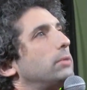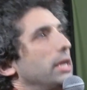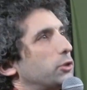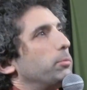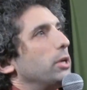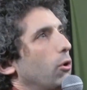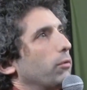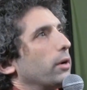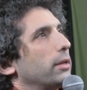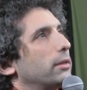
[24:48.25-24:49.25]
hits me
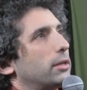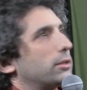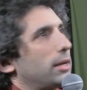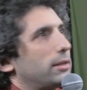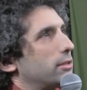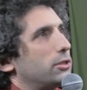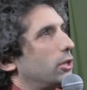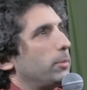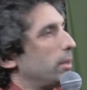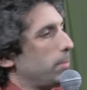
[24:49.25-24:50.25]
over, and because this is
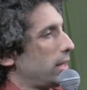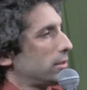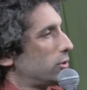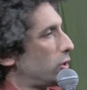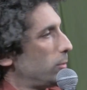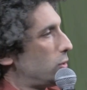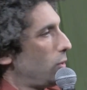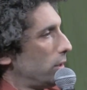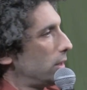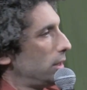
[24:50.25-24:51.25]
going to be a mess. It's going to be too
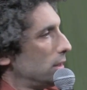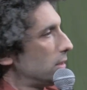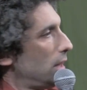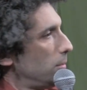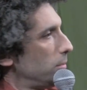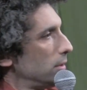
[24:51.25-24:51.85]
hard to clean this up.